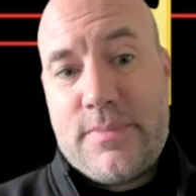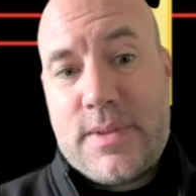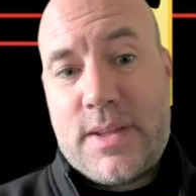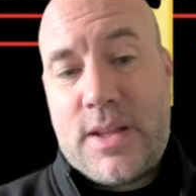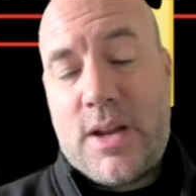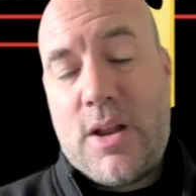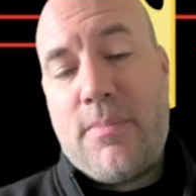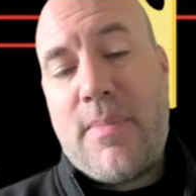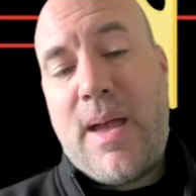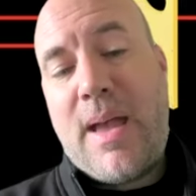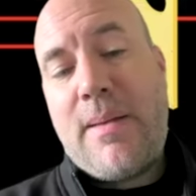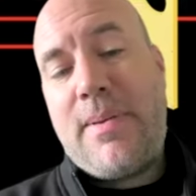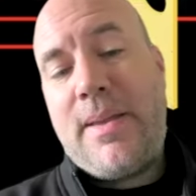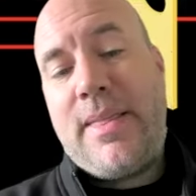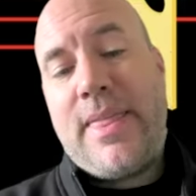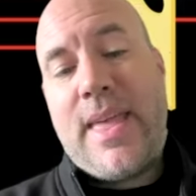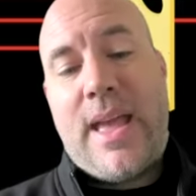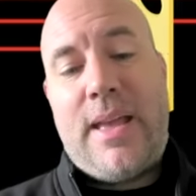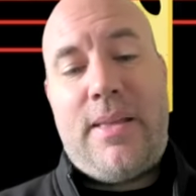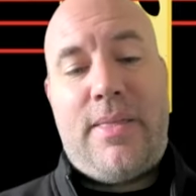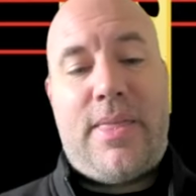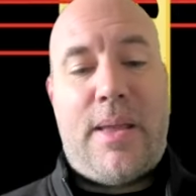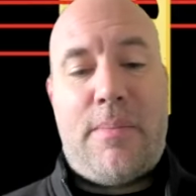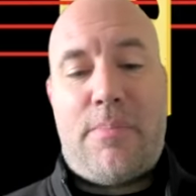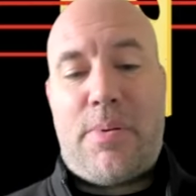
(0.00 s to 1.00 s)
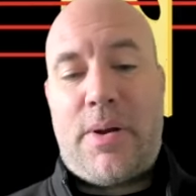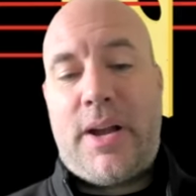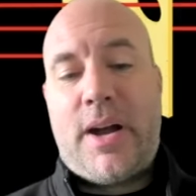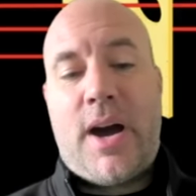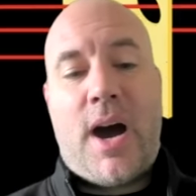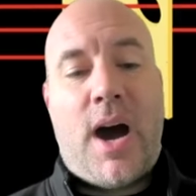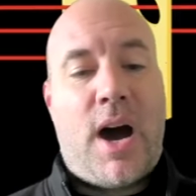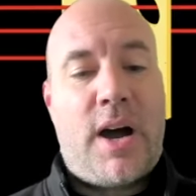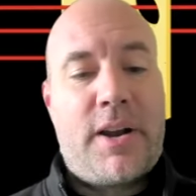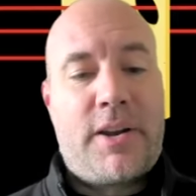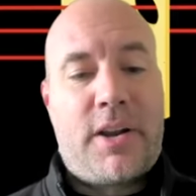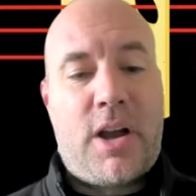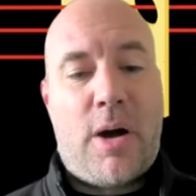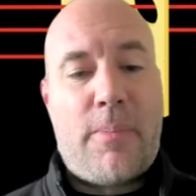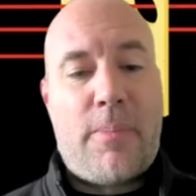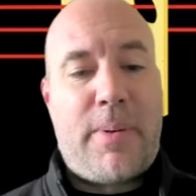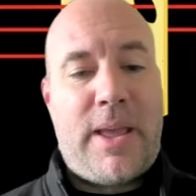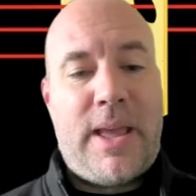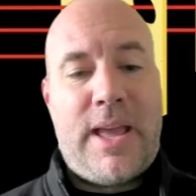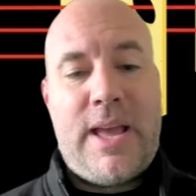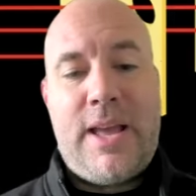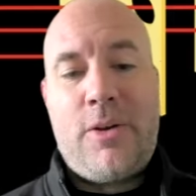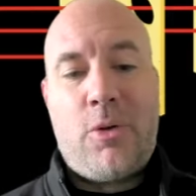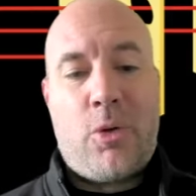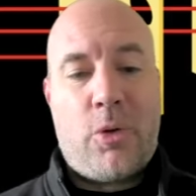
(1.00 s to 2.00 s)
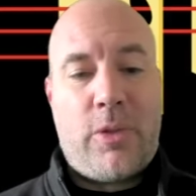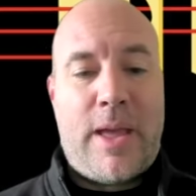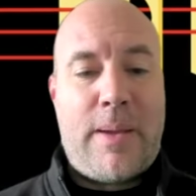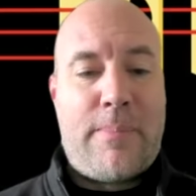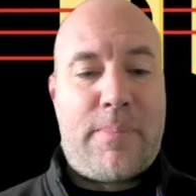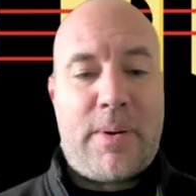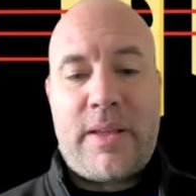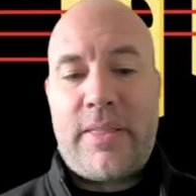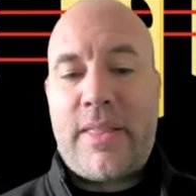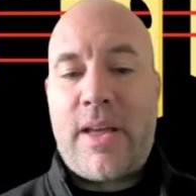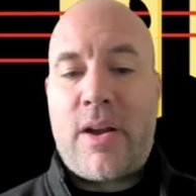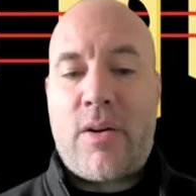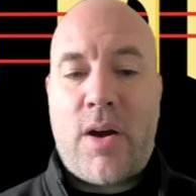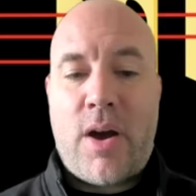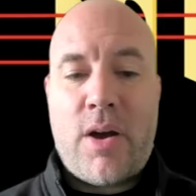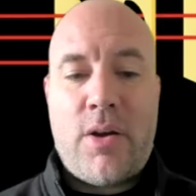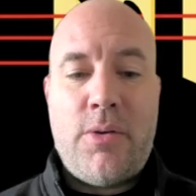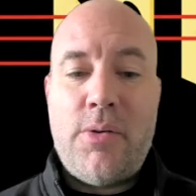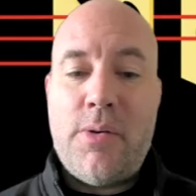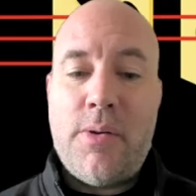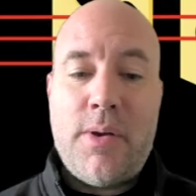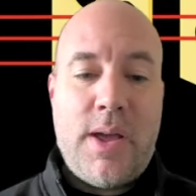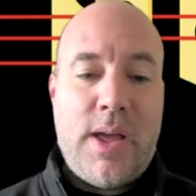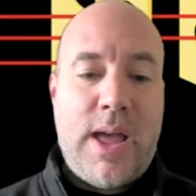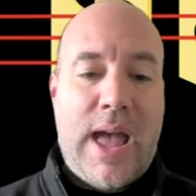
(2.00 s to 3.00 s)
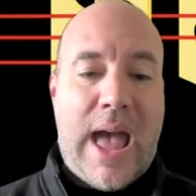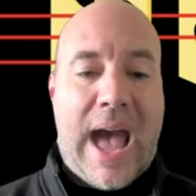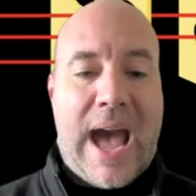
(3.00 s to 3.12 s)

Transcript: Maybe they bring a hard copy in or they bring their own